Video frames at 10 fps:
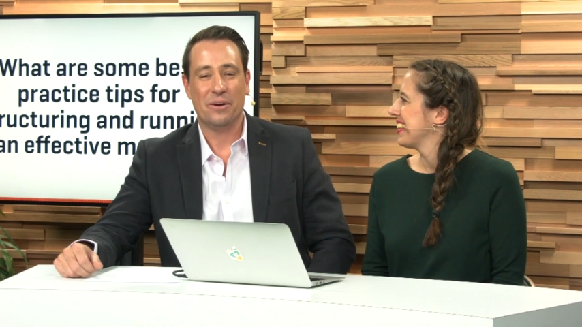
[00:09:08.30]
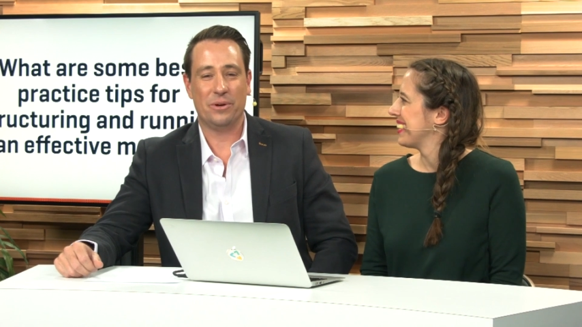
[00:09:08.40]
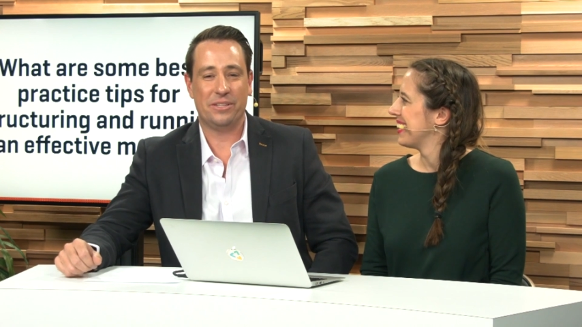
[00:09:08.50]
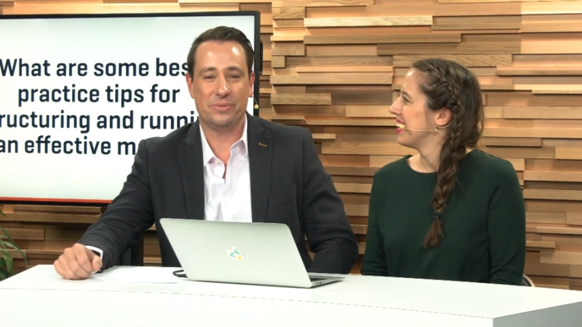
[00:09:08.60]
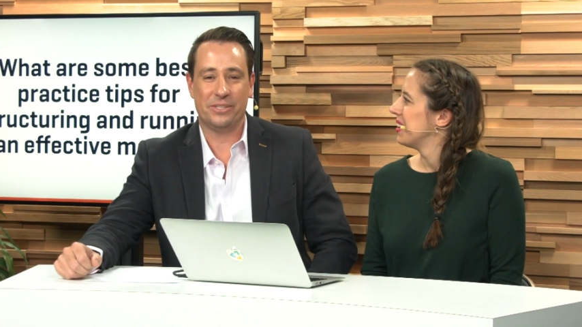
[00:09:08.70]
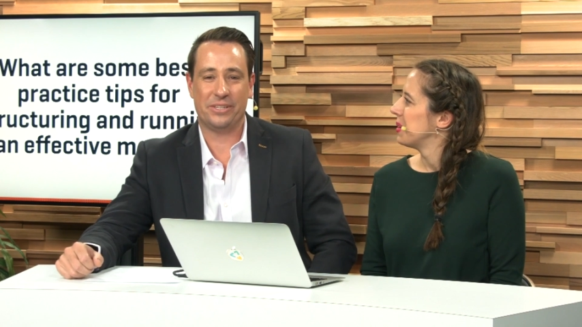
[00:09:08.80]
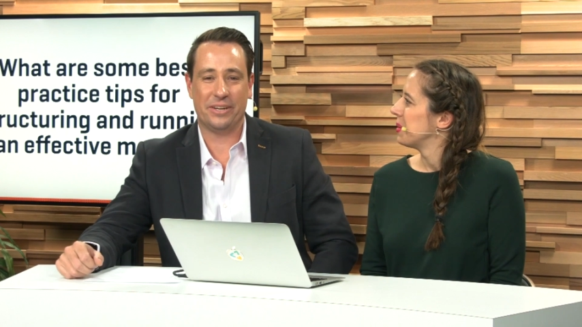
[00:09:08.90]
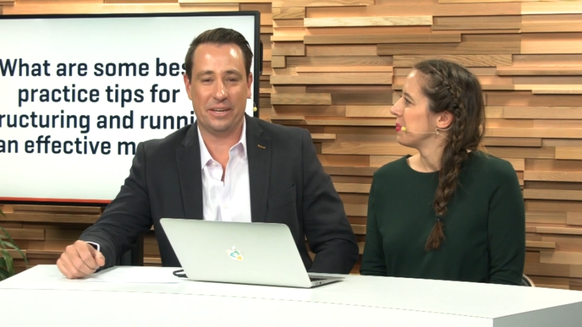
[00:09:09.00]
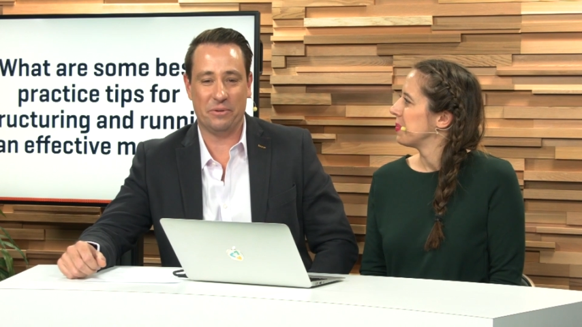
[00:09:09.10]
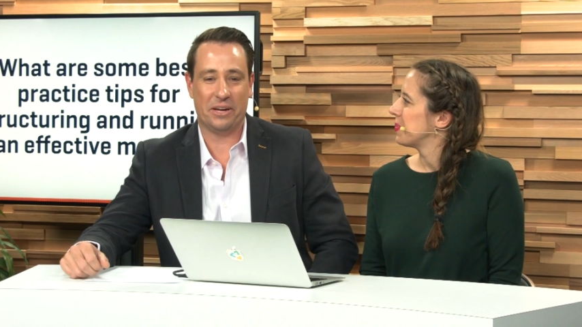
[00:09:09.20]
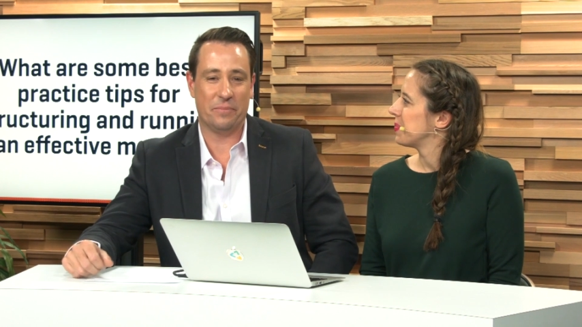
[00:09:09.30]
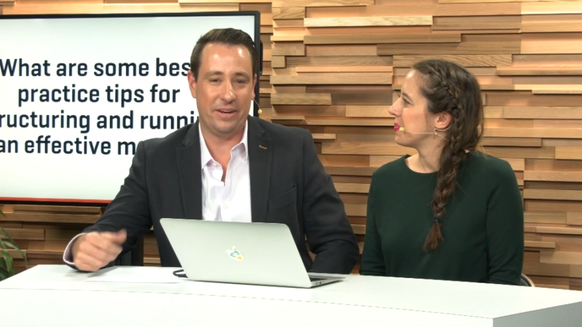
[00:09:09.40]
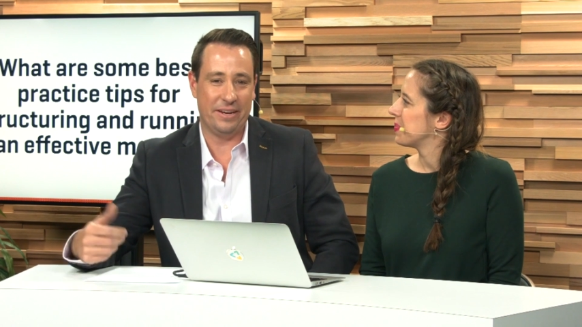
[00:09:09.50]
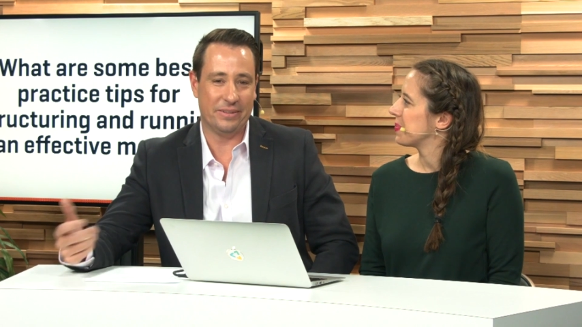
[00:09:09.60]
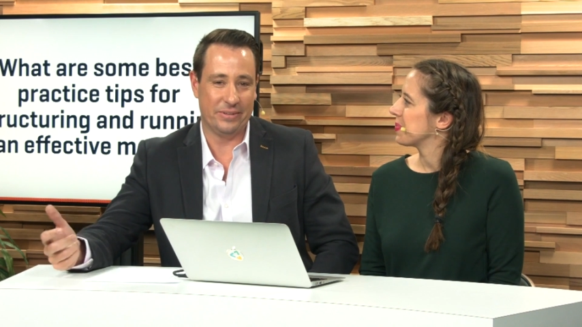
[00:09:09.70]
Speaker 1: we'd, we'd certainly recommend
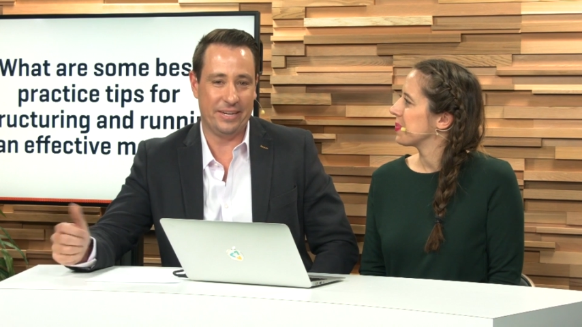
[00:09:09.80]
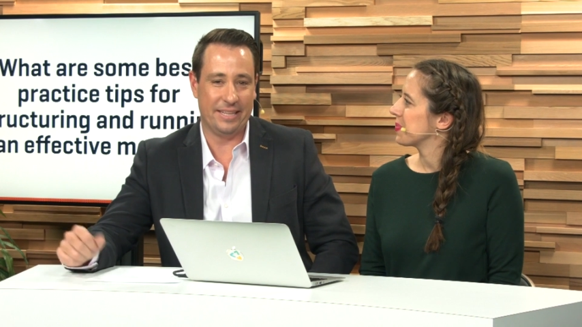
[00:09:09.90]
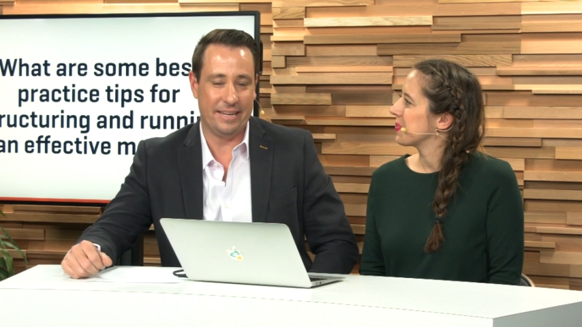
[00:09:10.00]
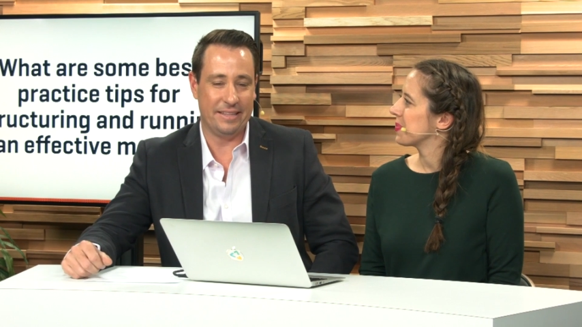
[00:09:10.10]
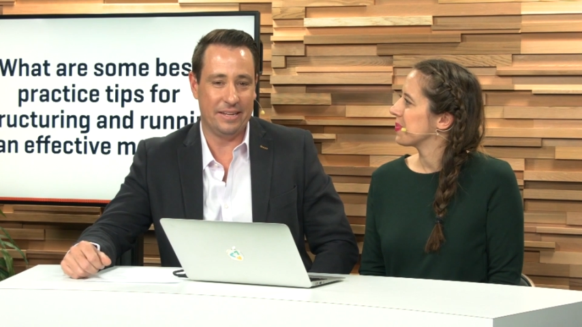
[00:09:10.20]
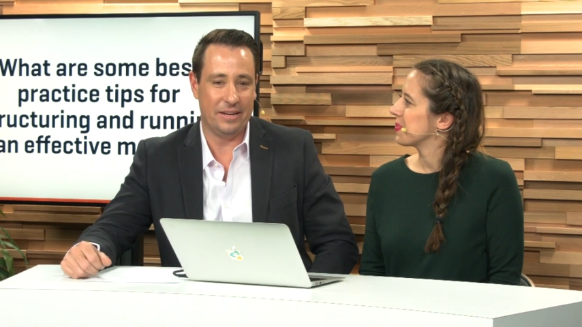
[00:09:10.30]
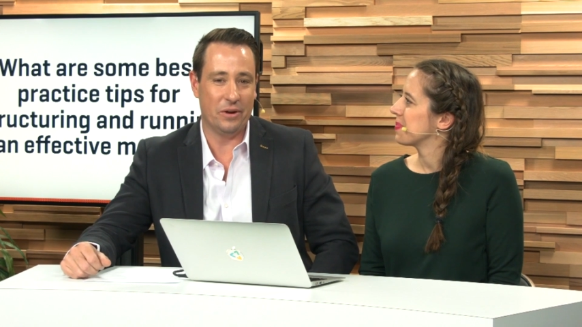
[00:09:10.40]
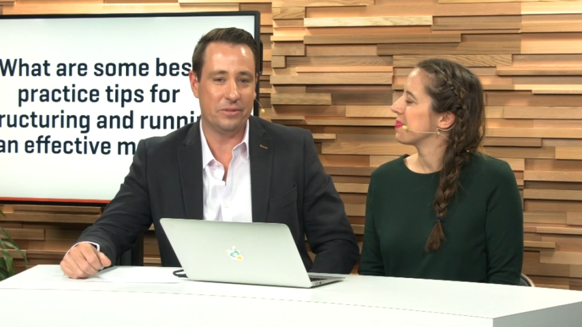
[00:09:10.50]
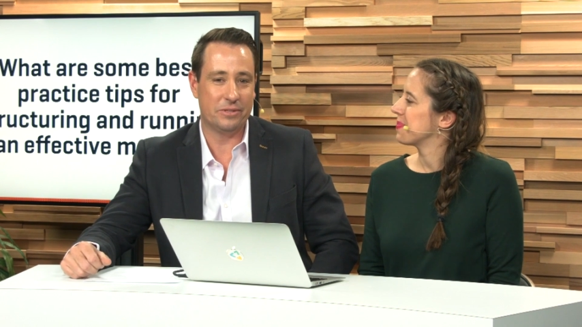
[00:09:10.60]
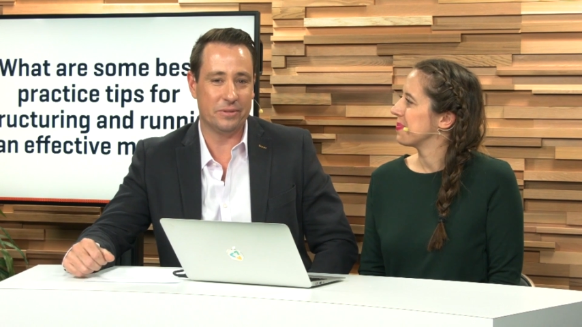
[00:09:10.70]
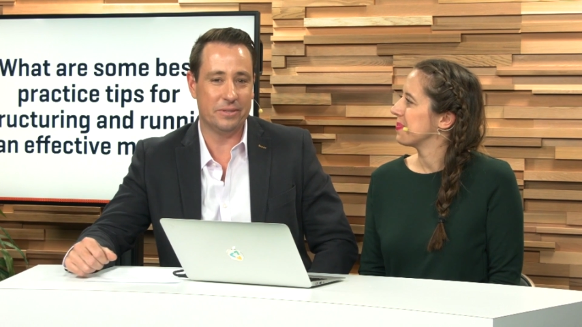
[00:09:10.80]
including that in the notes mm. or the mm.